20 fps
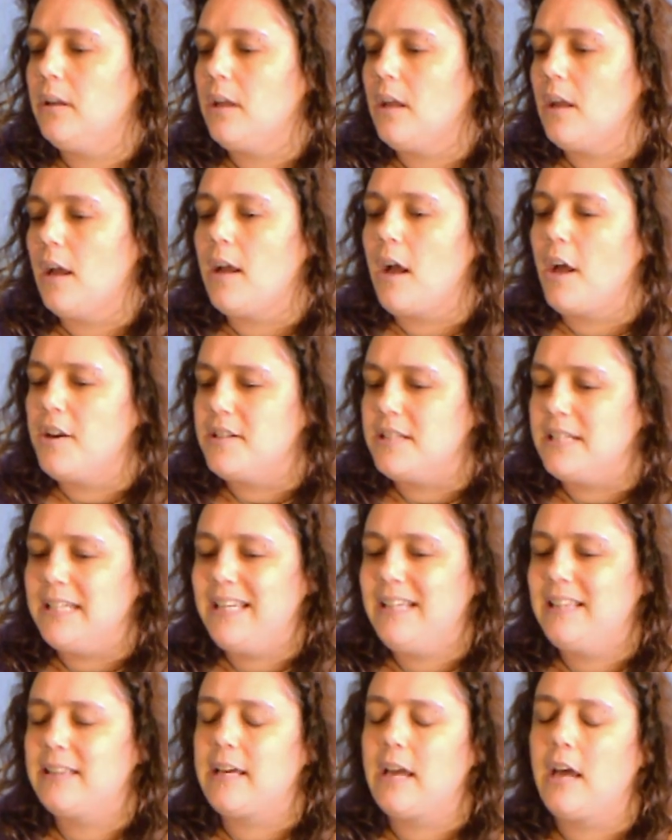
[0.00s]

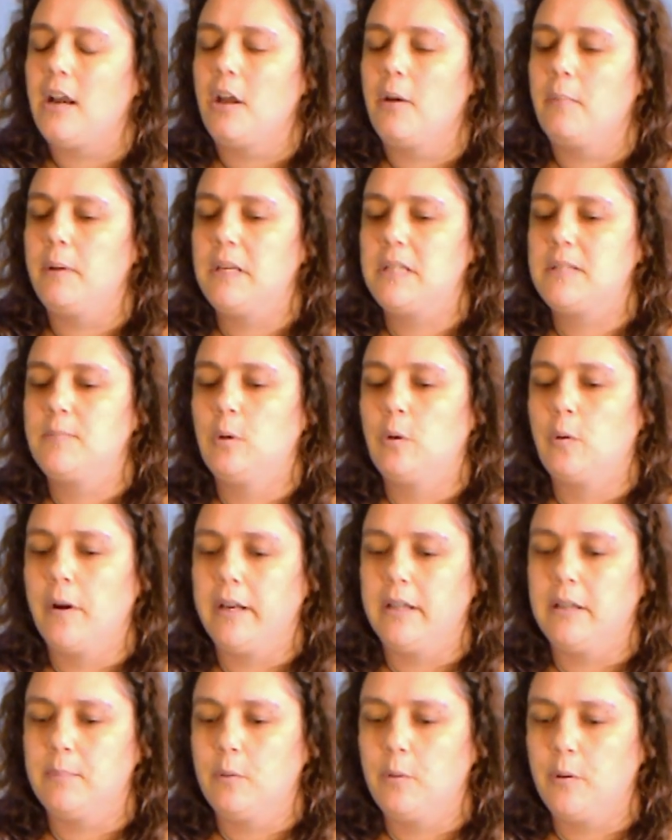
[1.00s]
underneath that, I'm
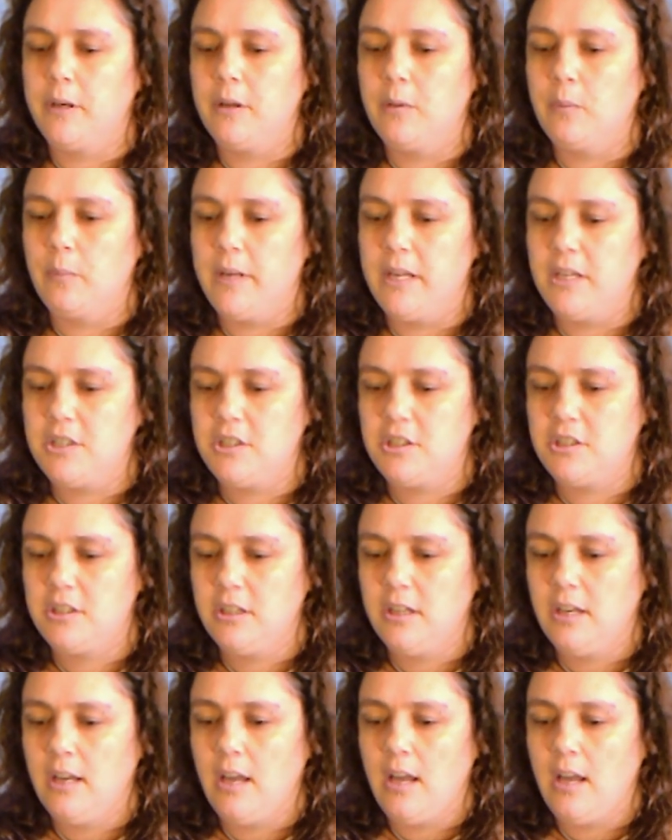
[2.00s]
exploring the point at which